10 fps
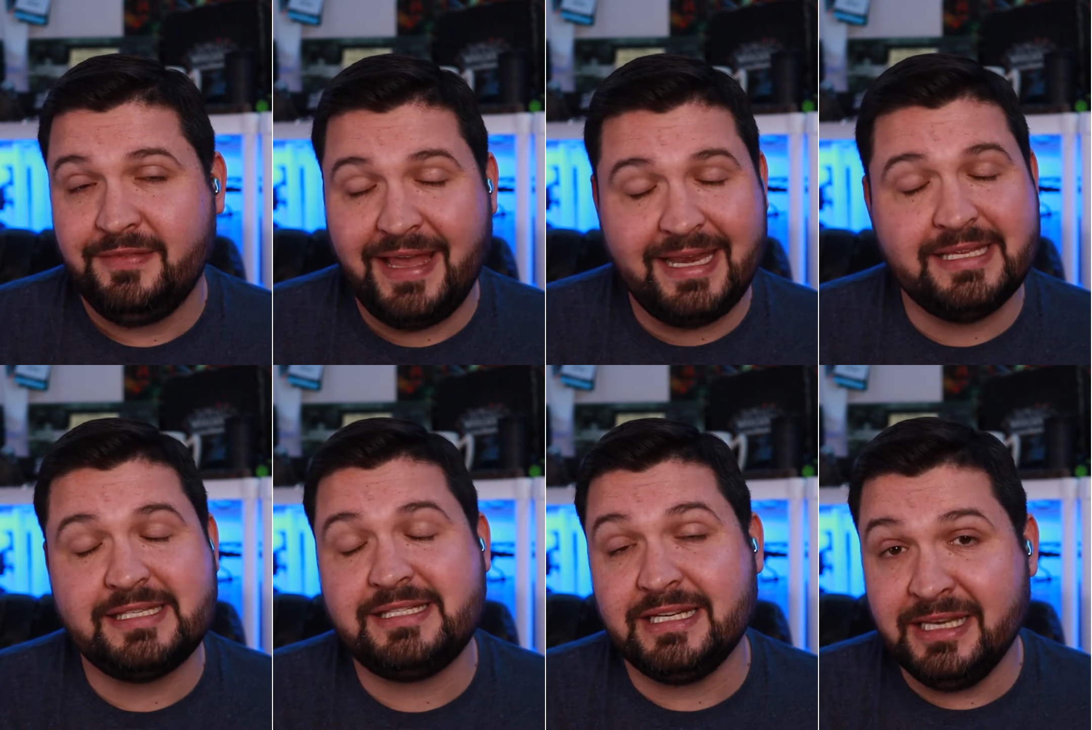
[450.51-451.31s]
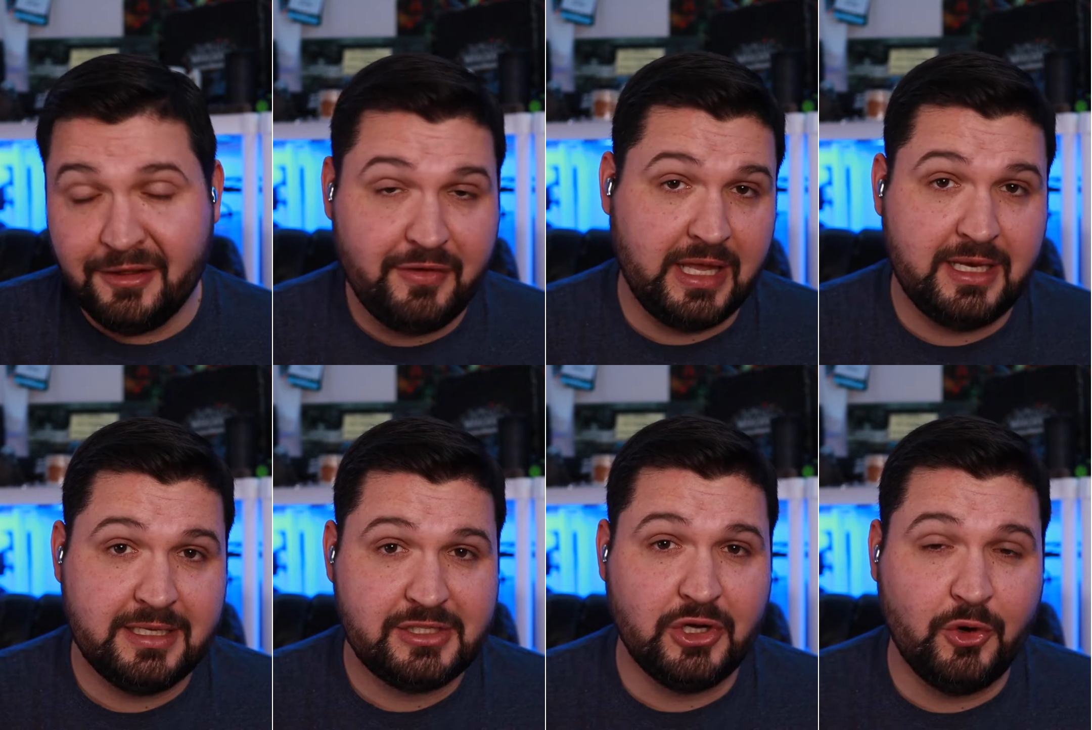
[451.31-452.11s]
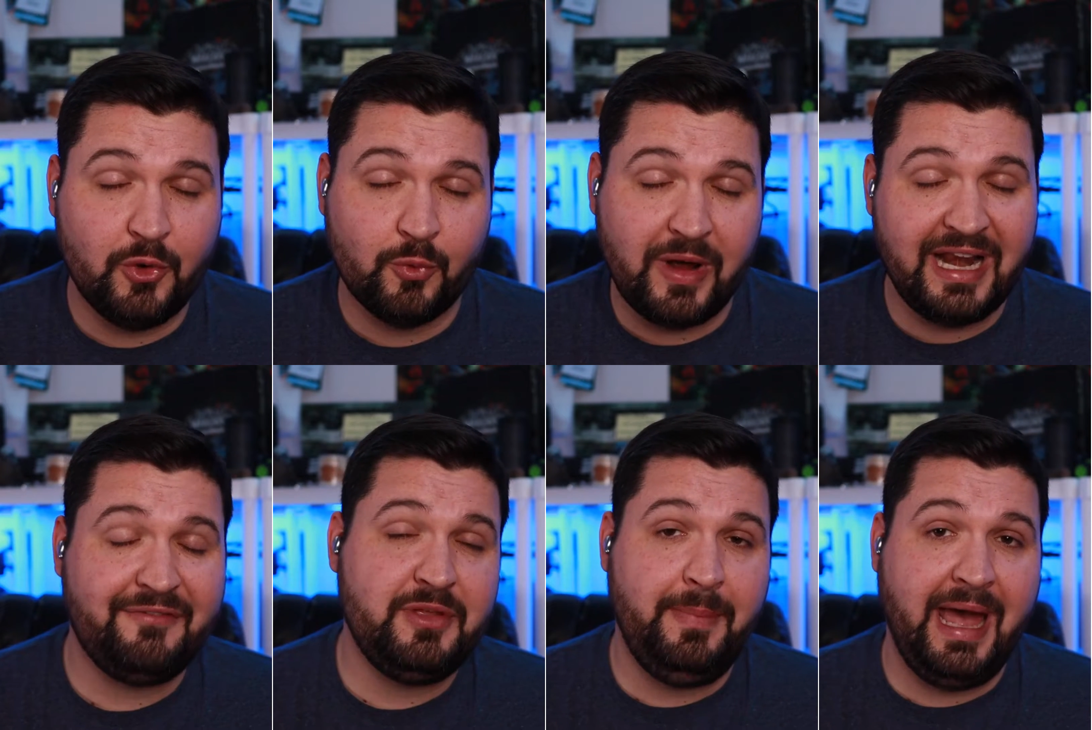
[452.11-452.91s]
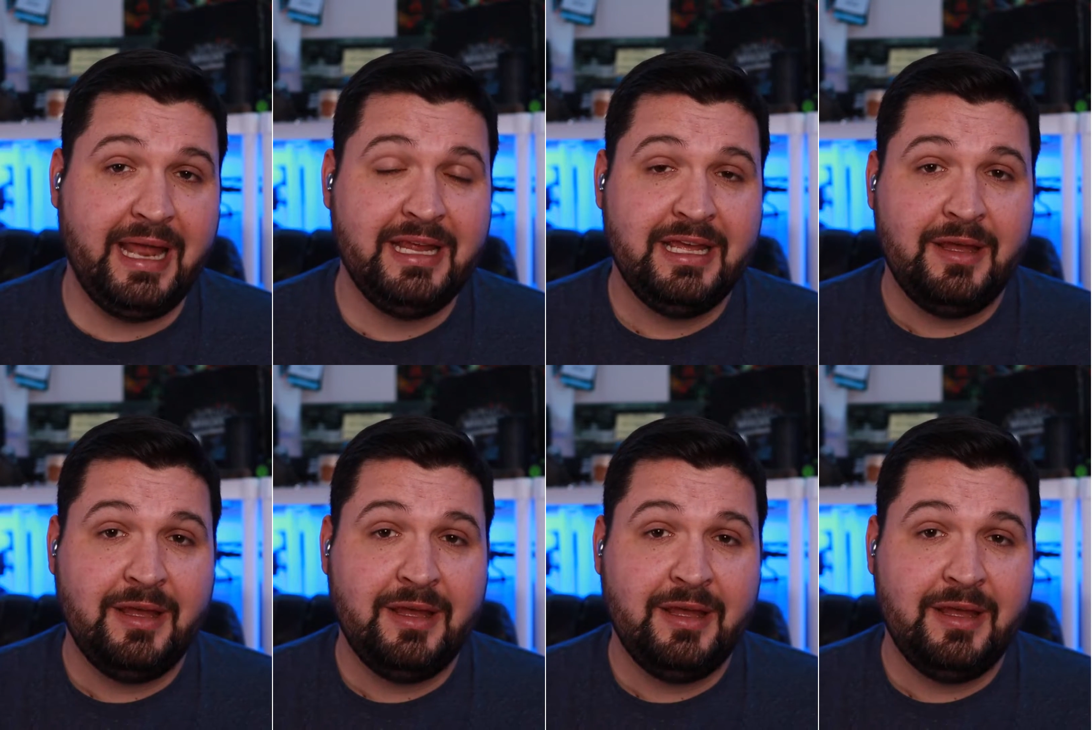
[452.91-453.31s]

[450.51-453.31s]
That is significant. So right off the bat,